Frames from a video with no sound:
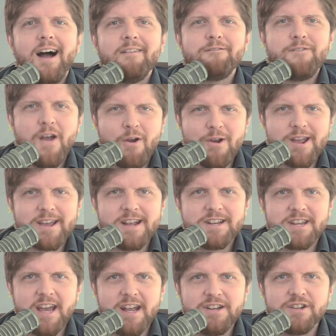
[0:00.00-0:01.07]
very
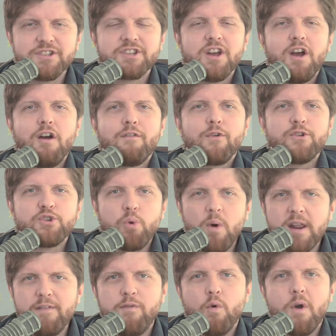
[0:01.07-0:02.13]
contagious, for
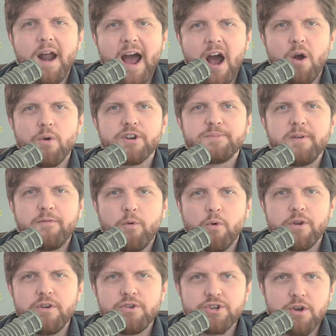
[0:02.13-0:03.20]
24 hours before
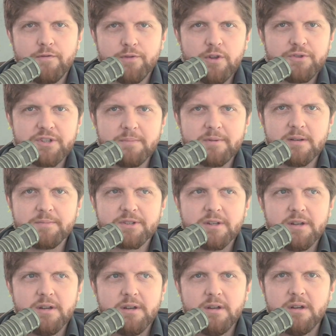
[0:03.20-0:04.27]
you show flu symptoms.
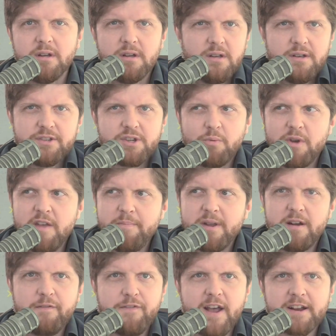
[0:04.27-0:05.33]
So we've been
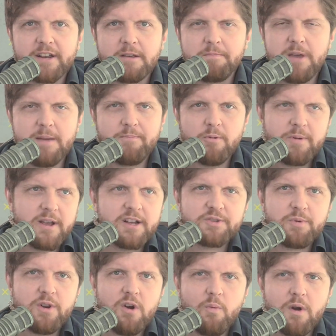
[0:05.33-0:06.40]
infecting people because
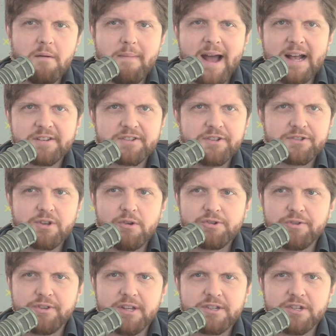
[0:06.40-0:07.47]
we don't wear masks and
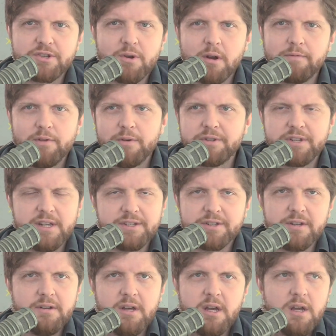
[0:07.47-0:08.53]
social distance during flu
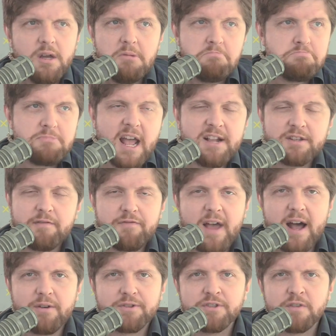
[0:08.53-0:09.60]
season. Tens of
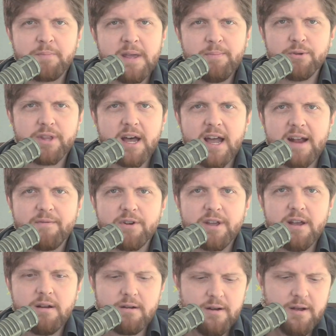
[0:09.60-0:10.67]
thousands of people die every
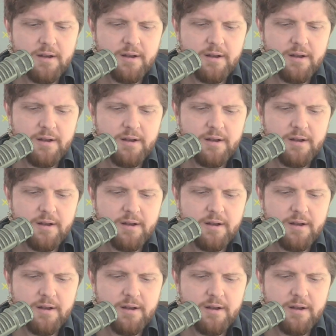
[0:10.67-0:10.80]
year.